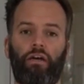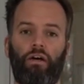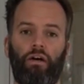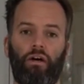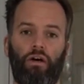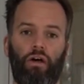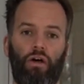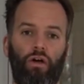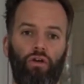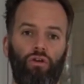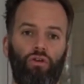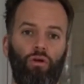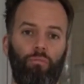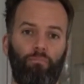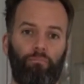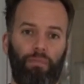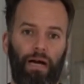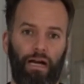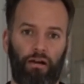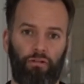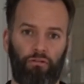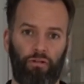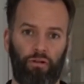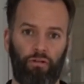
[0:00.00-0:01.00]
at your
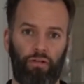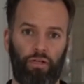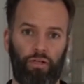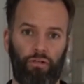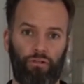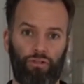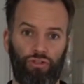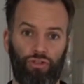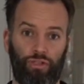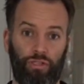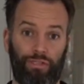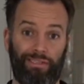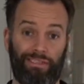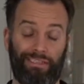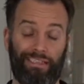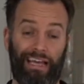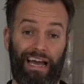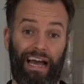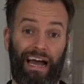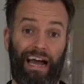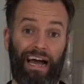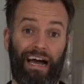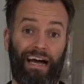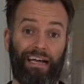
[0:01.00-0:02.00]

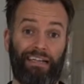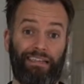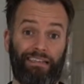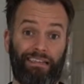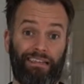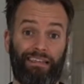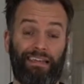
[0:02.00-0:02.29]
macronutrients and